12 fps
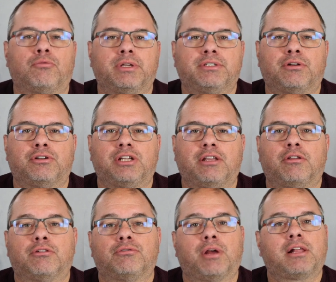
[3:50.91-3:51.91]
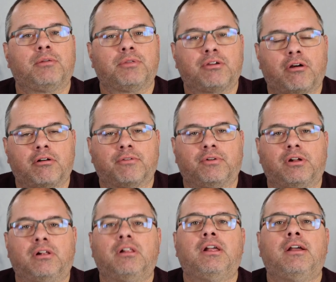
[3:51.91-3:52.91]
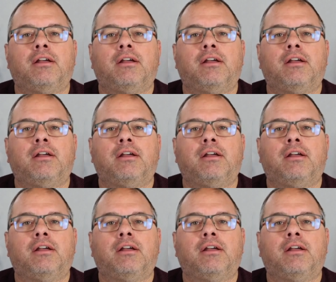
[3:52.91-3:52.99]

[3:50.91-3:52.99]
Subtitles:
research either directly with Carnival